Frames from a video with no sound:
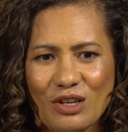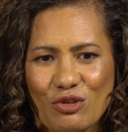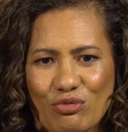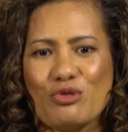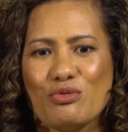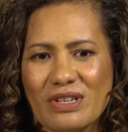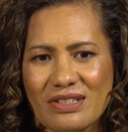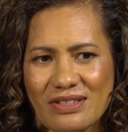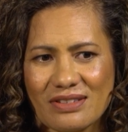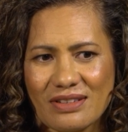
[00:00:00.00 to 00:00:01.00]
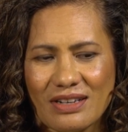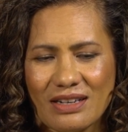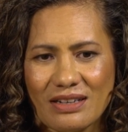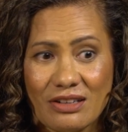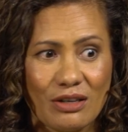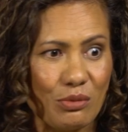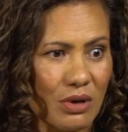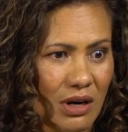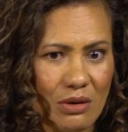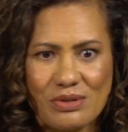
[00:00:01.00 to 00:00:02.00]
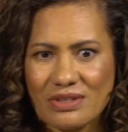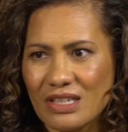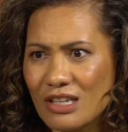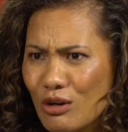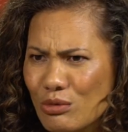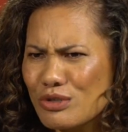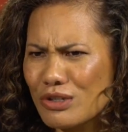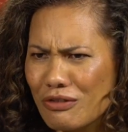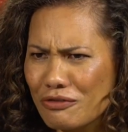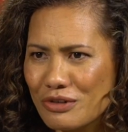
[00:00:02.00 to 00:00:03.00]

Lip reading: grew this, where I was thinking, we're just going for